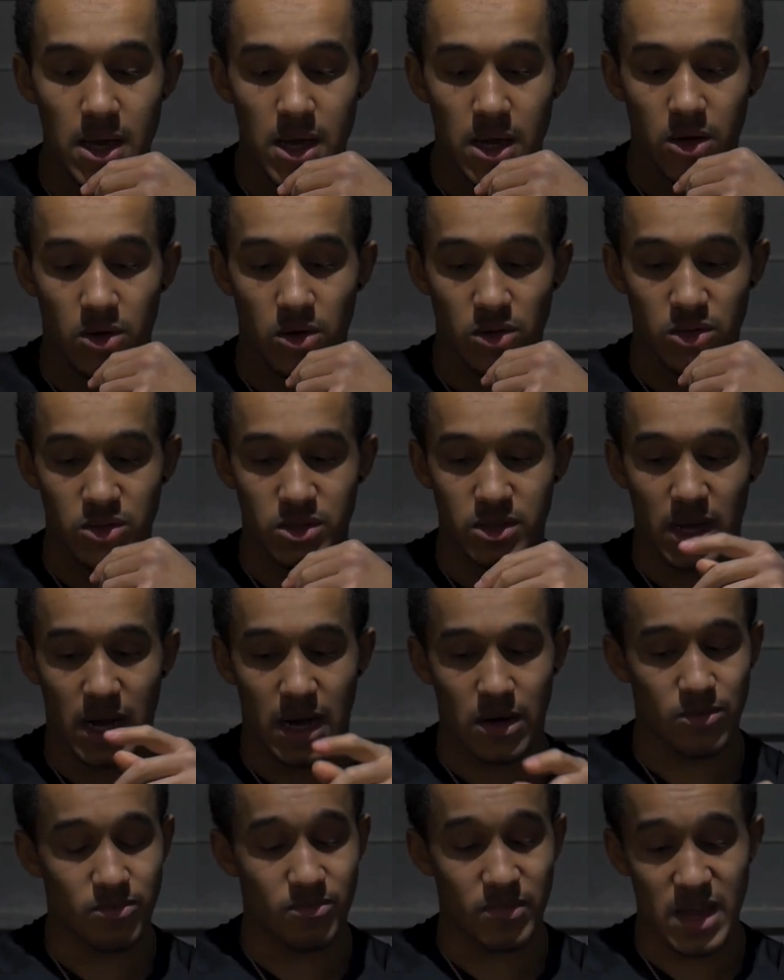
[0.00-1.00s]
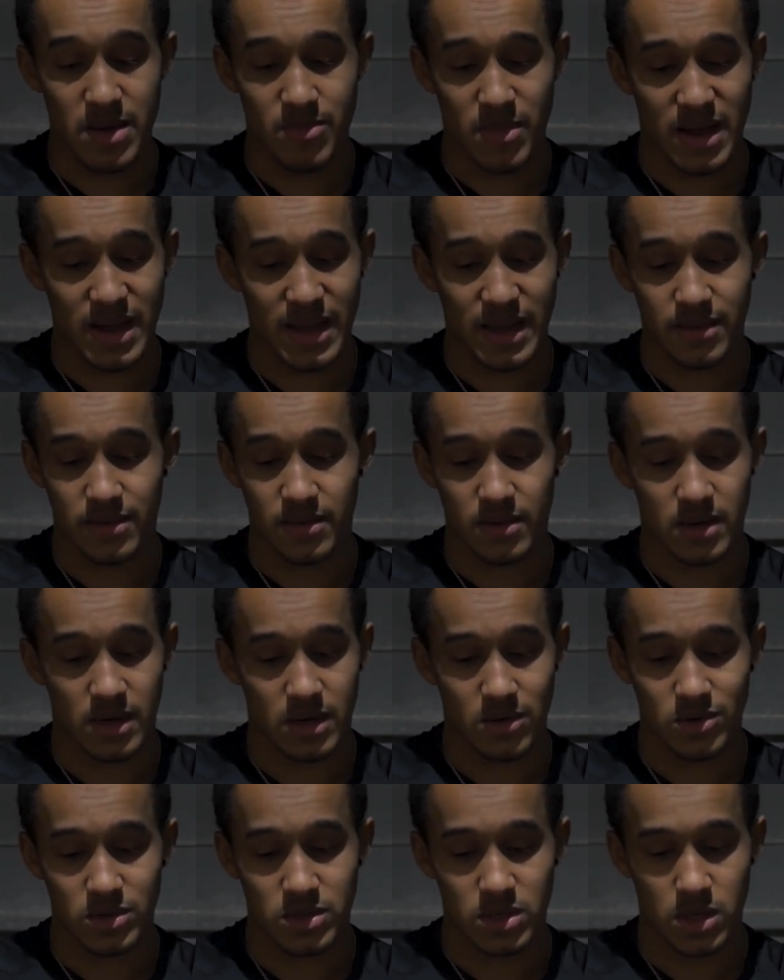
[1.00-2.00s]
Because in my head, I
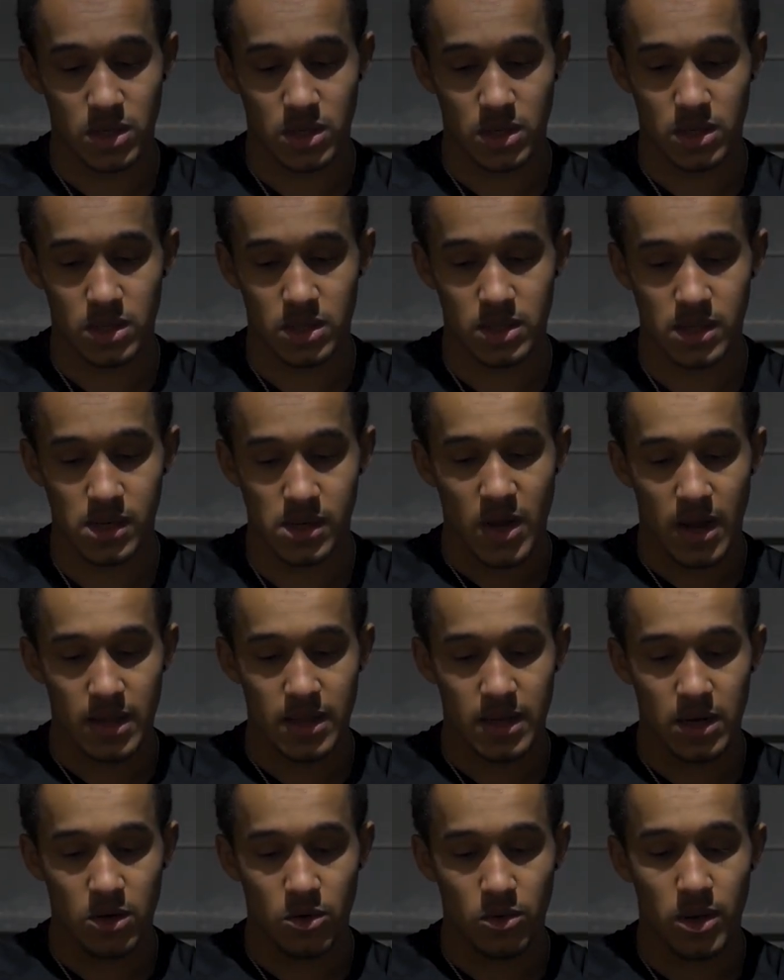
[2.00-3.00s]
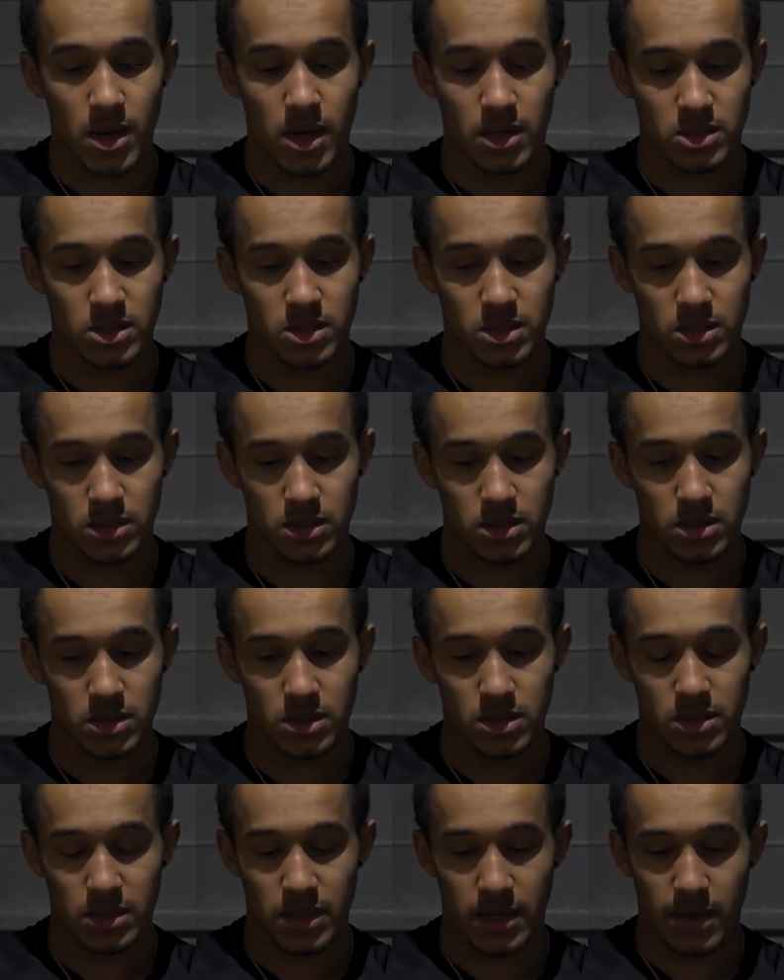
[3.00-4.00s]
was going a little nuts,
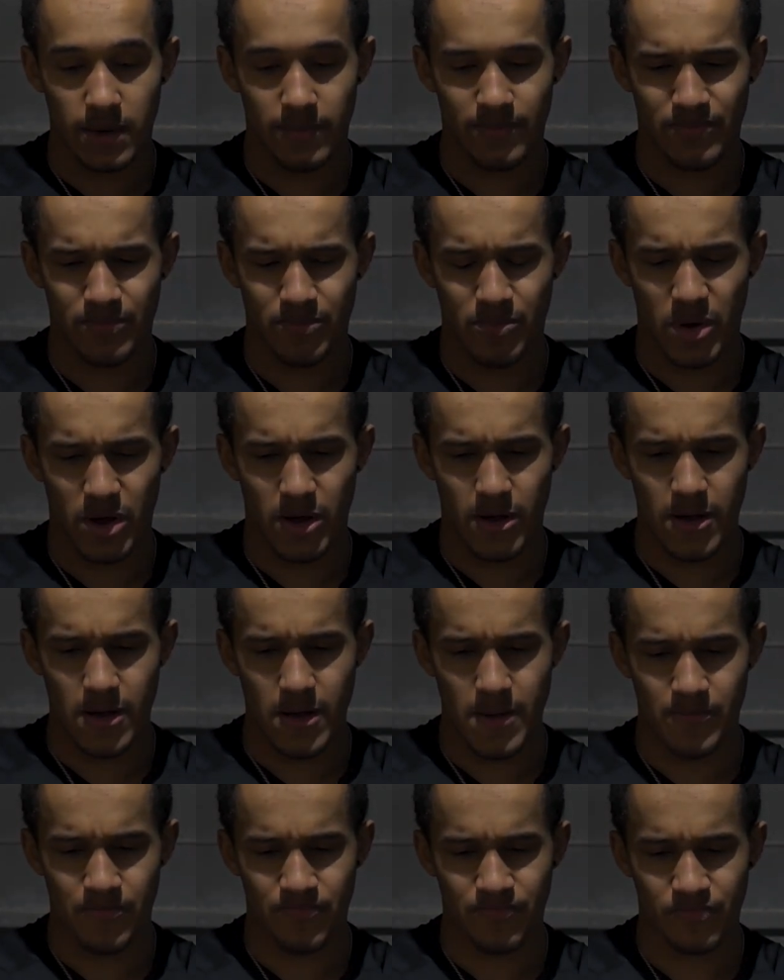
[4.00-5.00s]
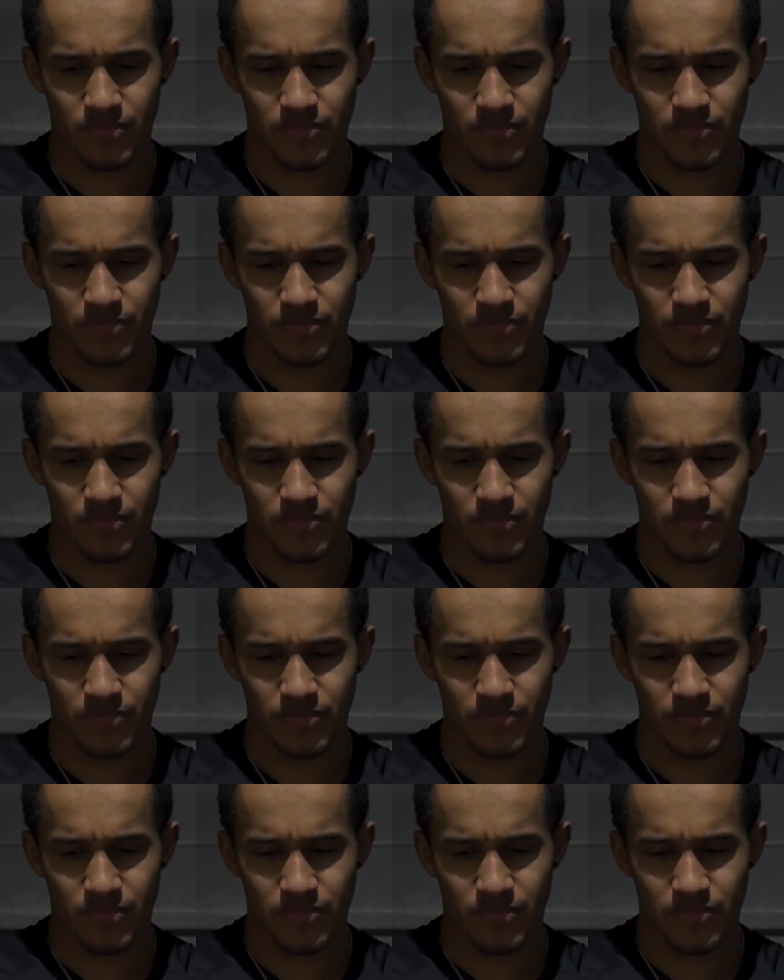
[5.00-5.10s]
yeah? But